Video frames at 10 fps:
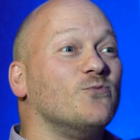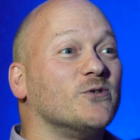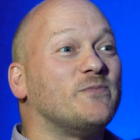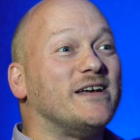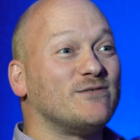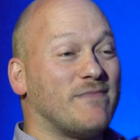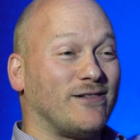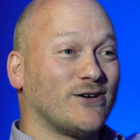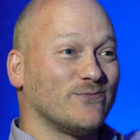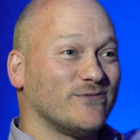we'll speak to
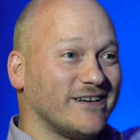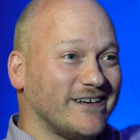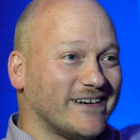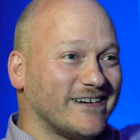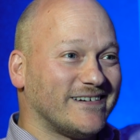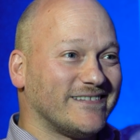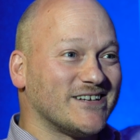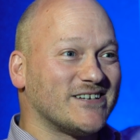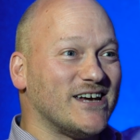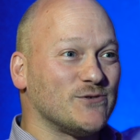Malcolm, the
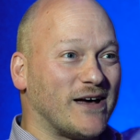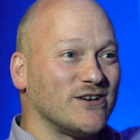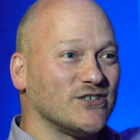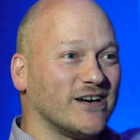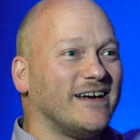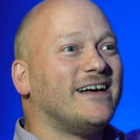stage manager.